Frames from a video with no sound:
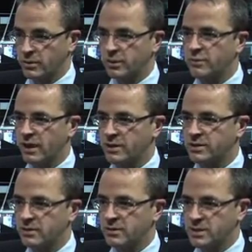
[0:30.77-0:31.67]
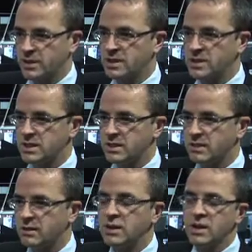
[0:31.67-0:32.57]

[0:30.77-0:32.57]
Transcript: their files in FIXatdl,